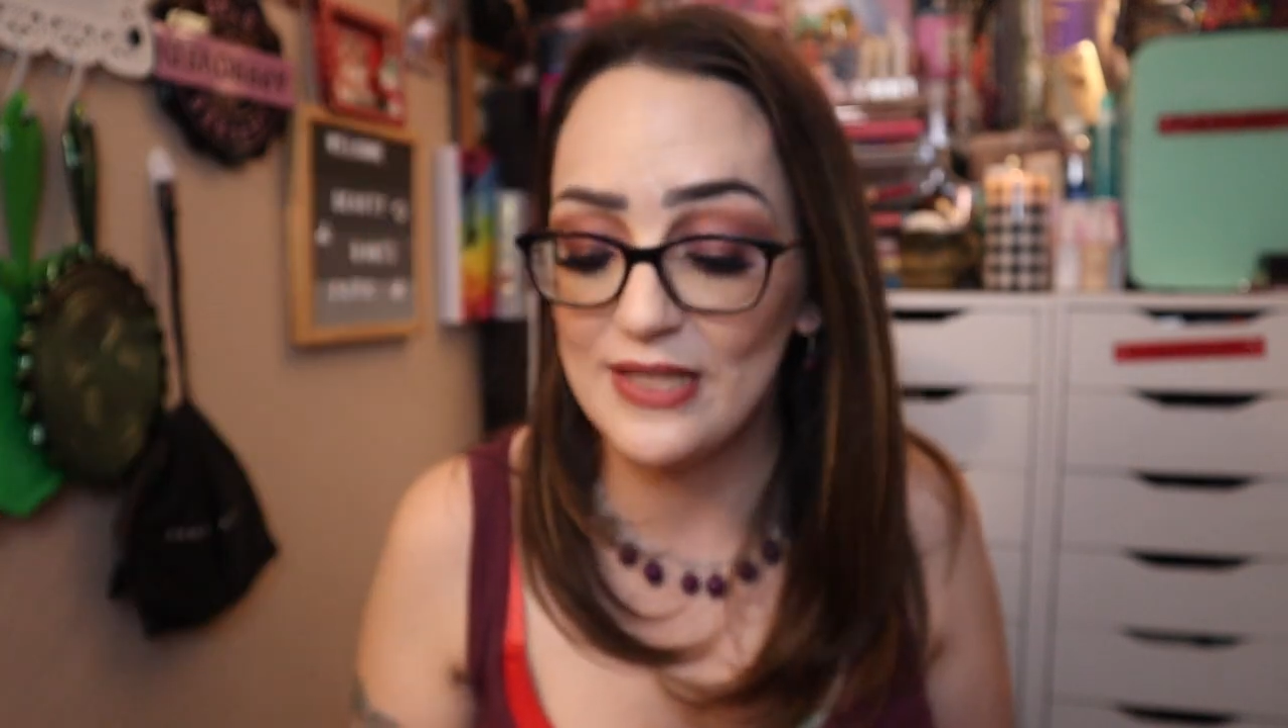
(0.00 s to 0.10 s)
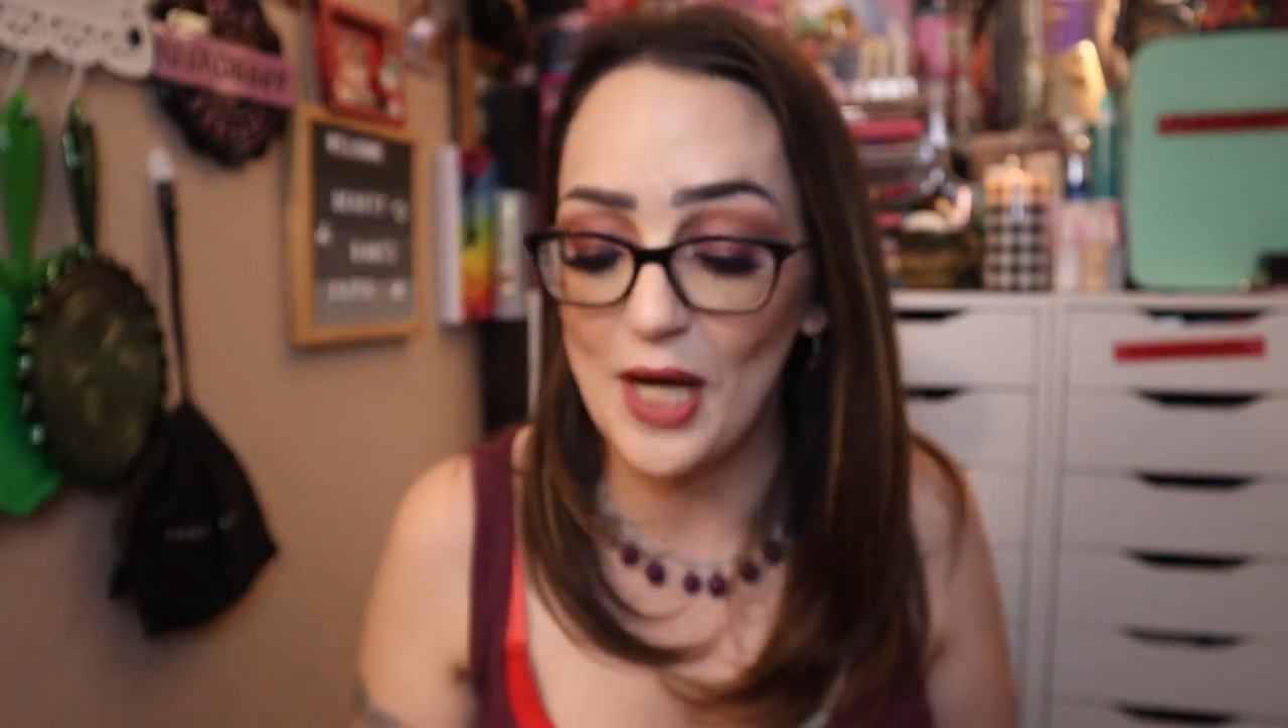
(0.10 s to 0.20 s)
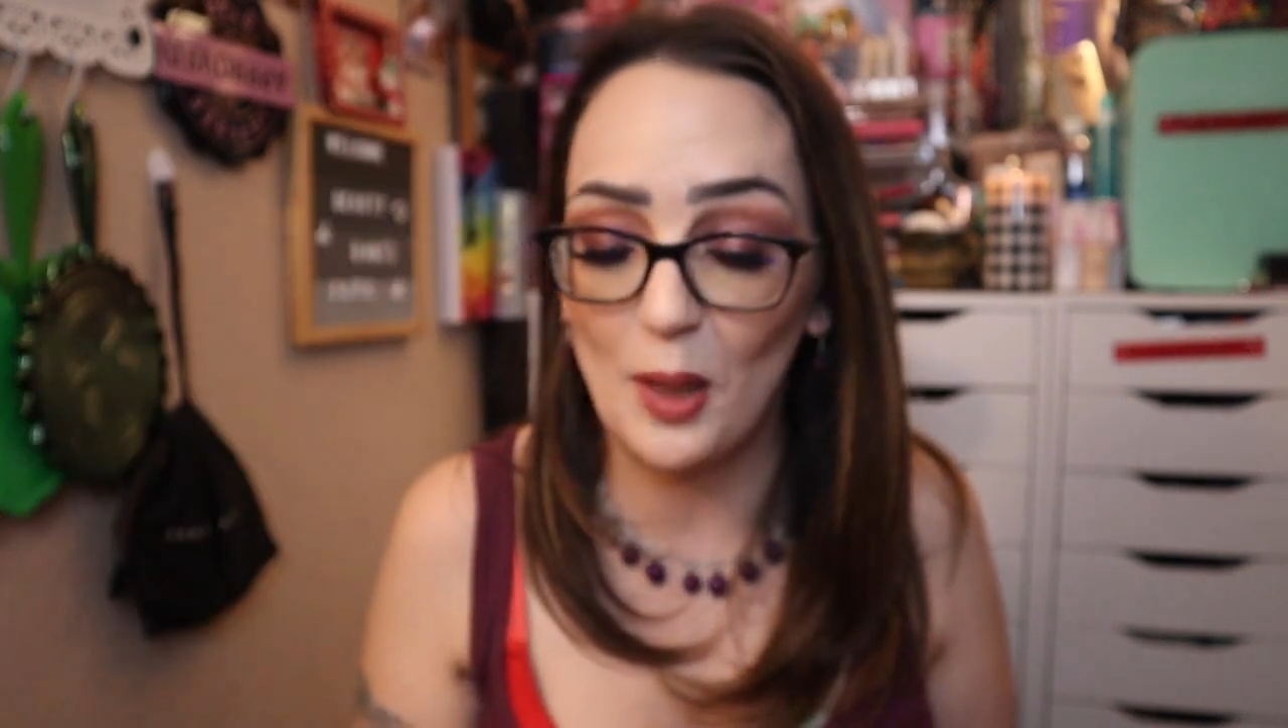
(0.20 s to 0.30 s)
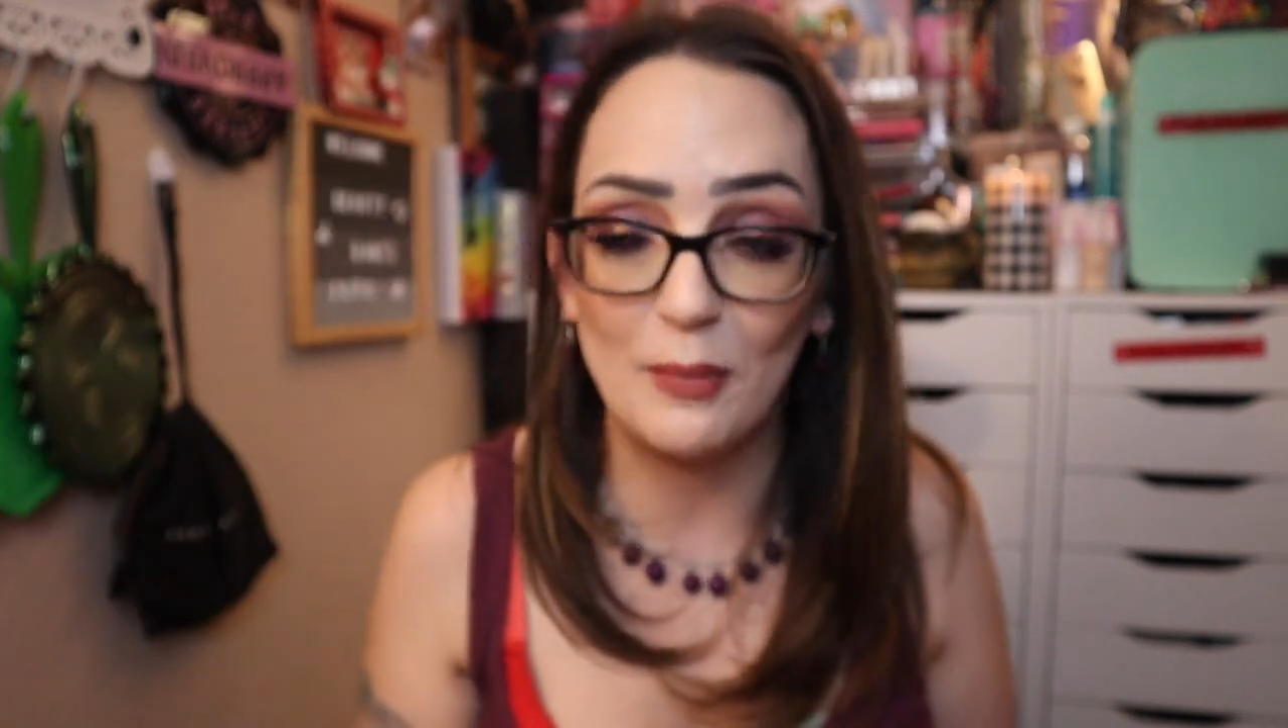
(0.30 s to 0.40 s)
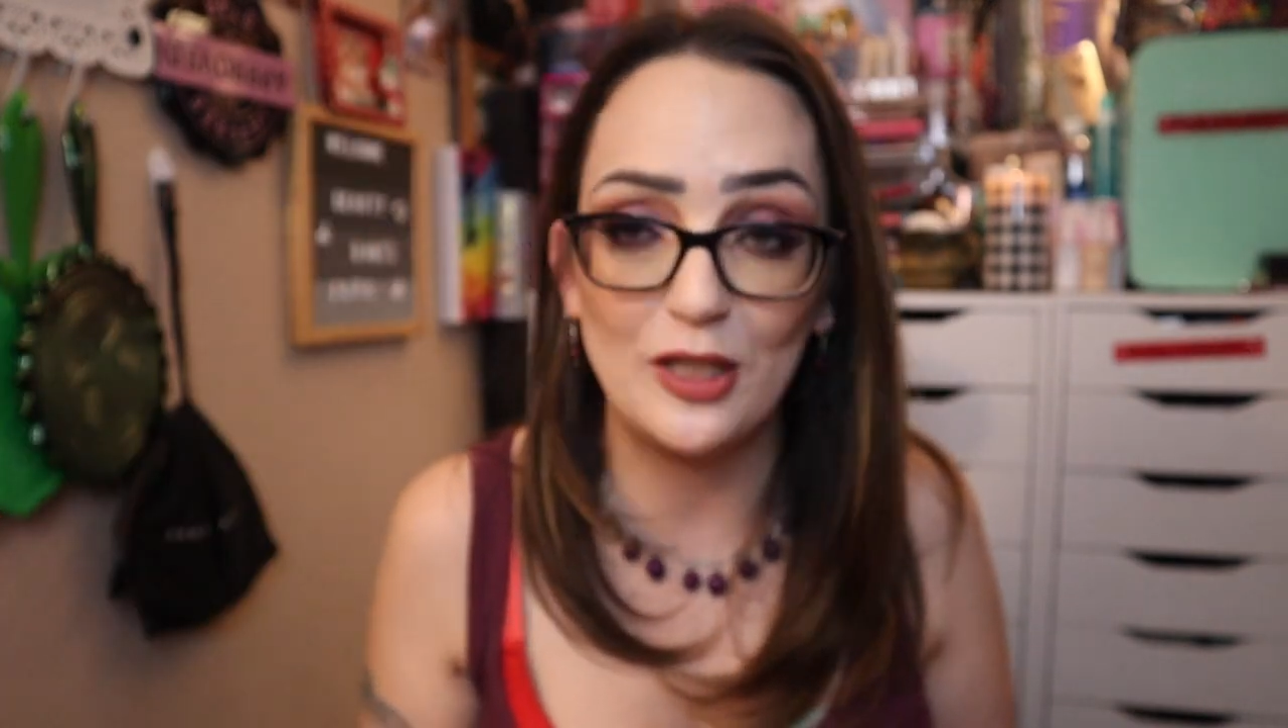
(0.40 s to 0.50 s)
to
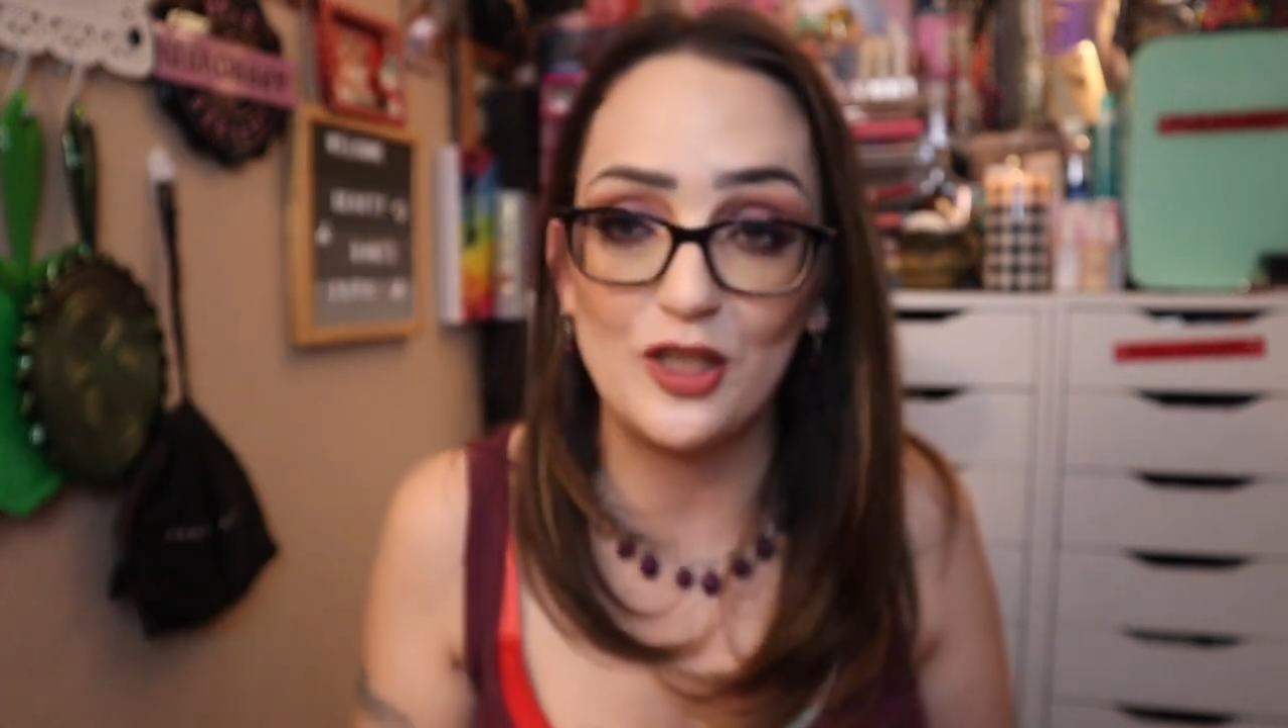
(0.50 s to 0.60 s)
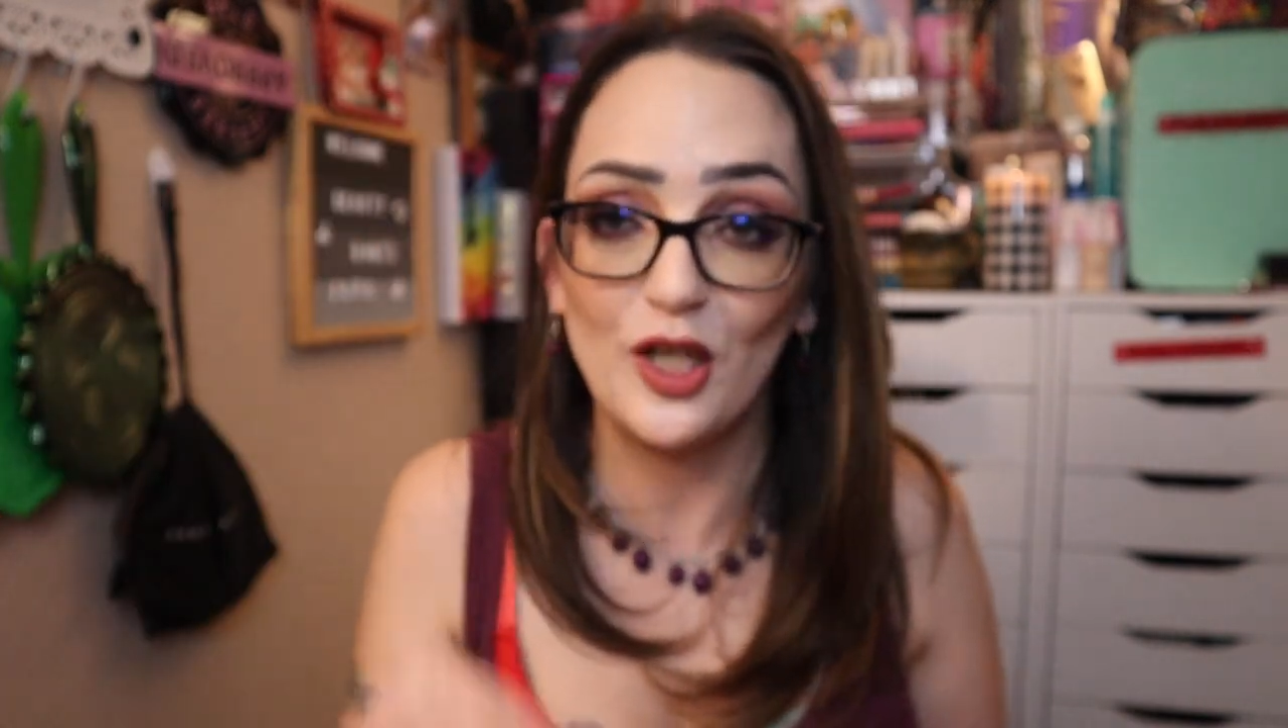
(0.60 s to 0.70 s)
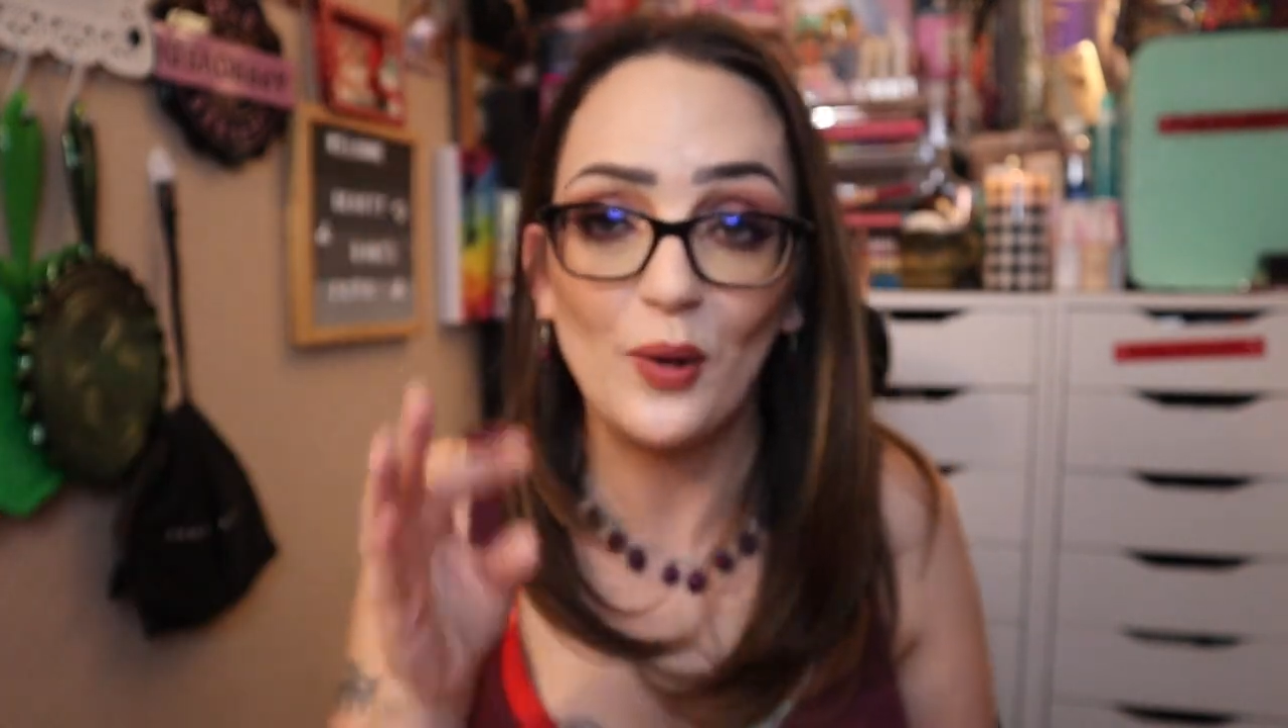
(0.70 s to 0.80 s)
help make sure